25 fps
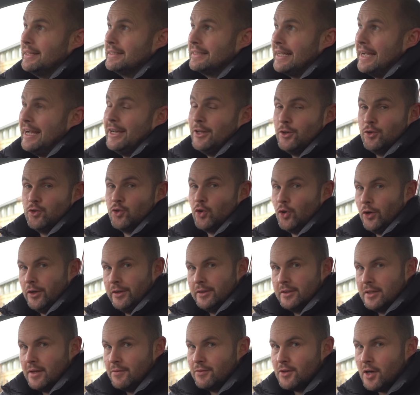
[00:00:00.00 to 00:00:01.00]
there's
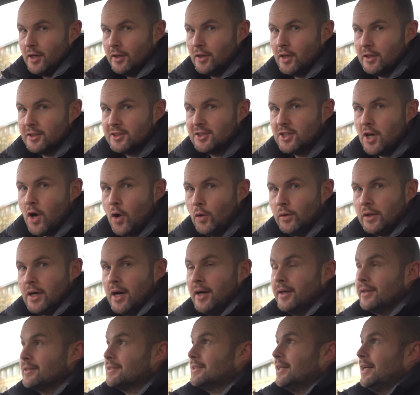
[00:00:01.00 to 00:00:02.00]
Android. They've gone all Skoda
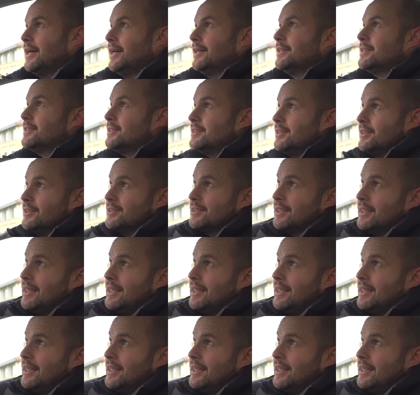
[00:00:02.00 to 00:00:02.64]
on us, lads. There's